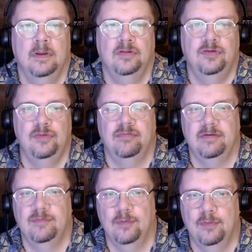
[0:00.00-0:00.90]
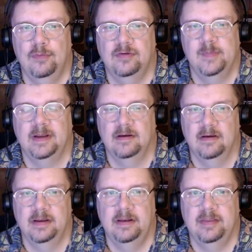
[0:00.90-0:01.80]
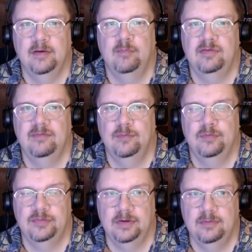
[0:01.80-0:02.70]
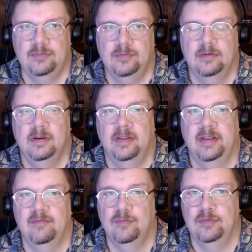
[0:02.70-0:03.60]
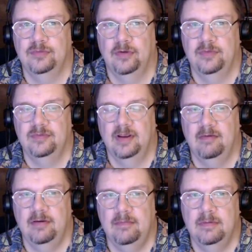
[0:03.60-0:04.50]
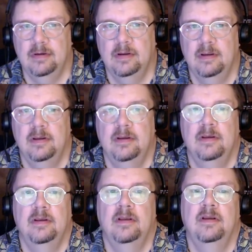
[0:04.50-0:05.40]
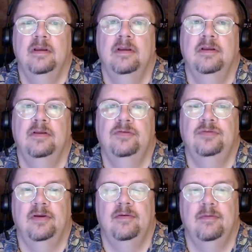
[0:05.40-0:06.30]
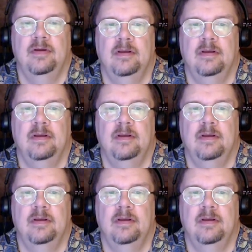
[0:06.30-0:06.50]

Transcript: 3, 4 to make 9, then obviously 4 is used, and then 4 is not on this arrow. So